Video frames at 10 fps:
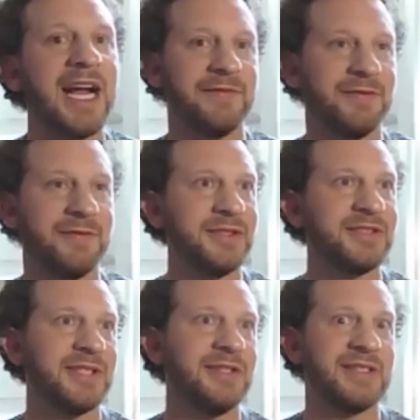If you're used
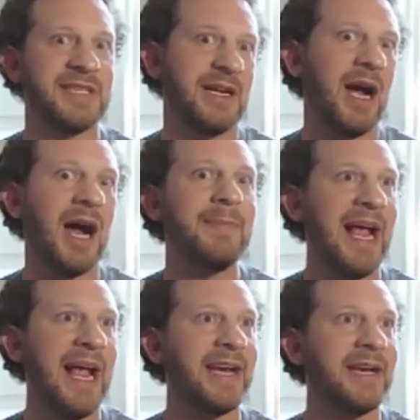to using an
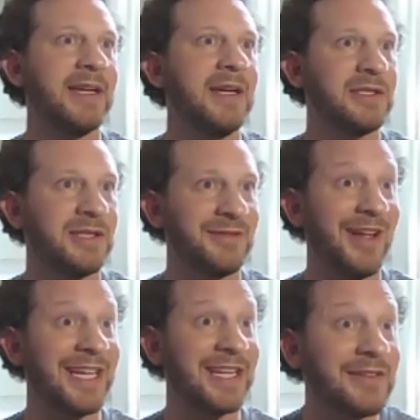iPad
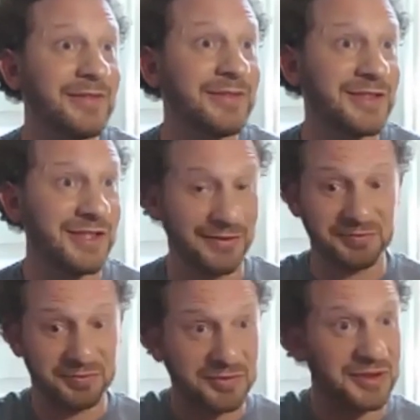to
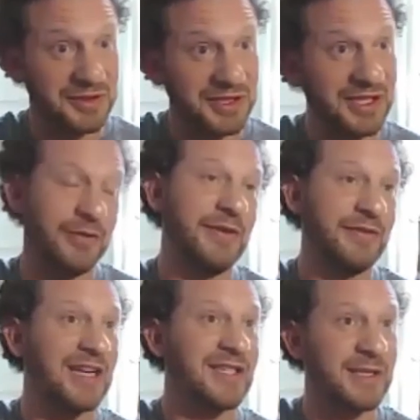you know, if you've
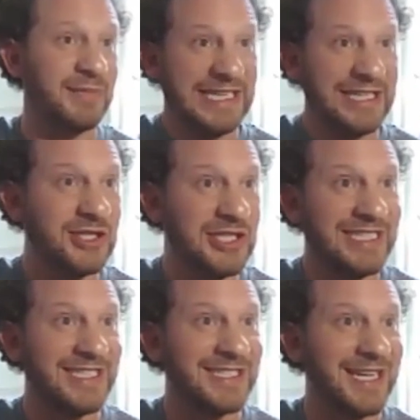got some lead
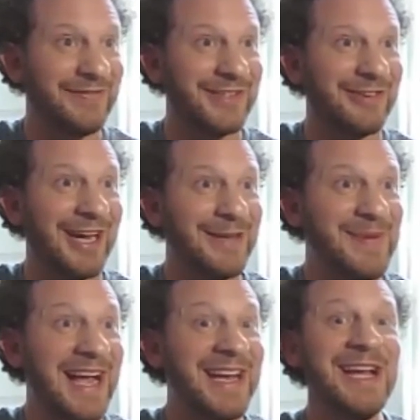sheets and stuff on your
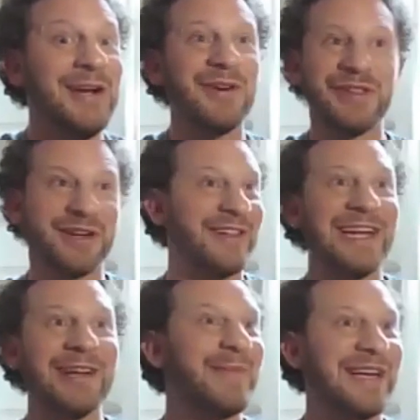iPad, well, the
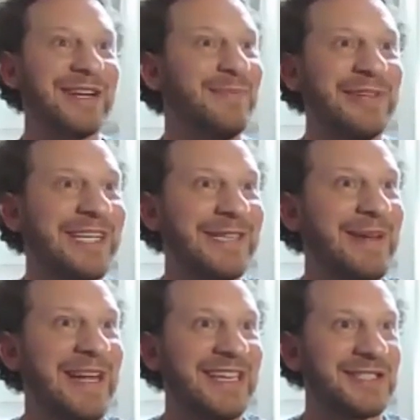glare might completely
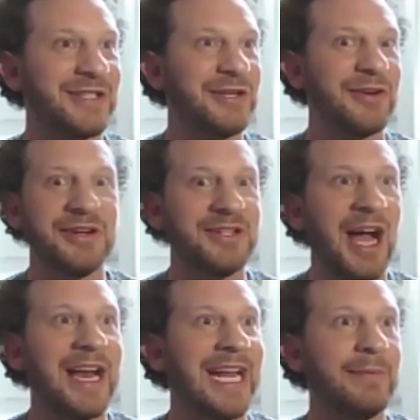make it so you're
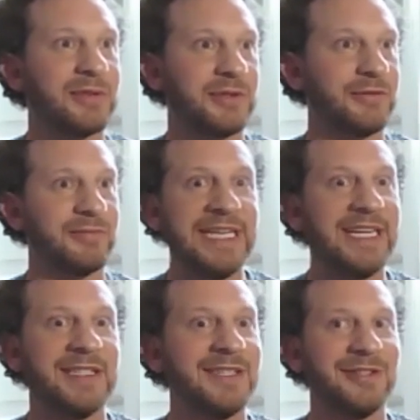not able to
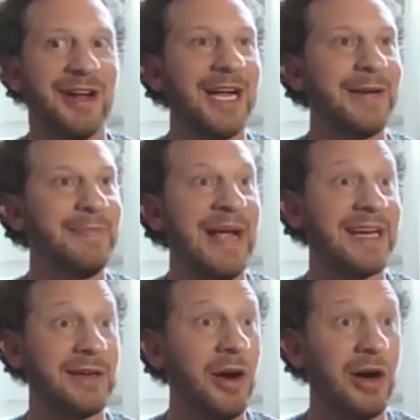read your iPad
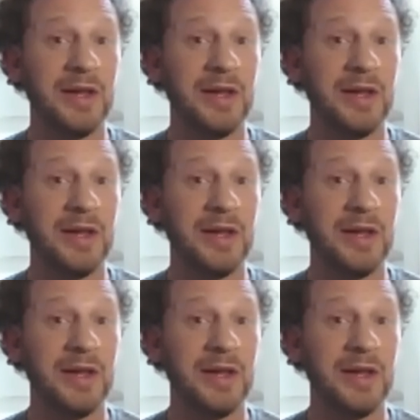at all.